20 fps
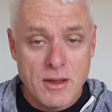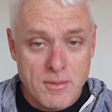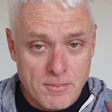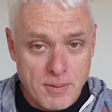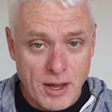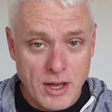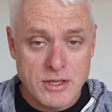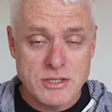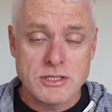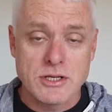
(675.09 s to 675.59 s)

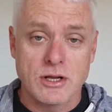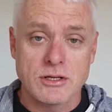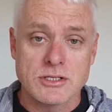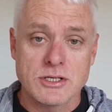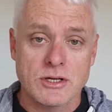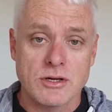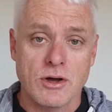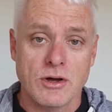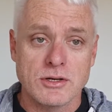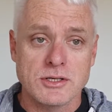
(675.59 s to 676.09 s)
post lots
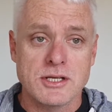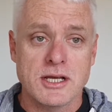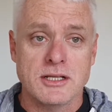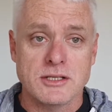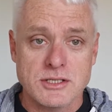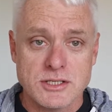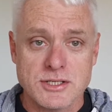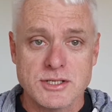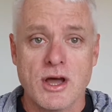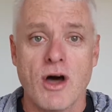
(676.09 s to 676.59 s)
of
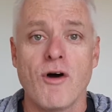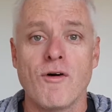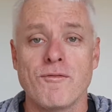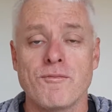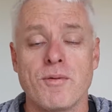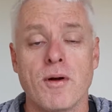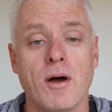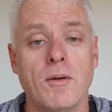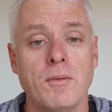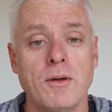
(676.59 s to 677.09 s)
content, solve
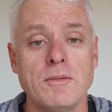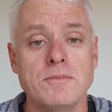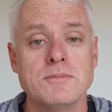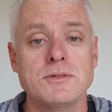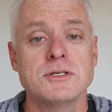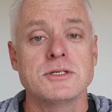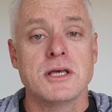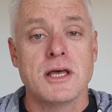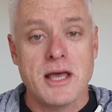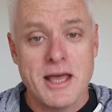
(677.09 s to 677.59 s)

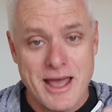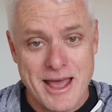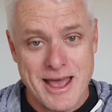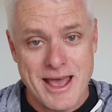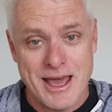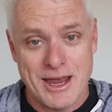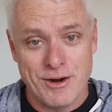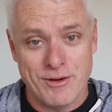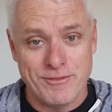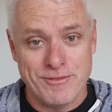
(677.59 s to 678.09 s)
problems,
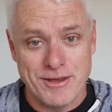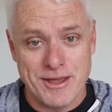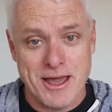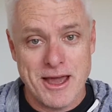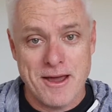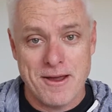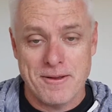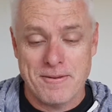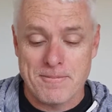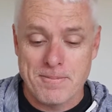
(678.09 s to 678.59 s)
and off you
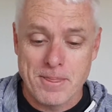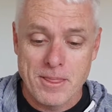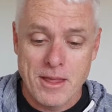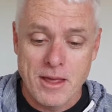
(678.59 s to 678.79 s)
go.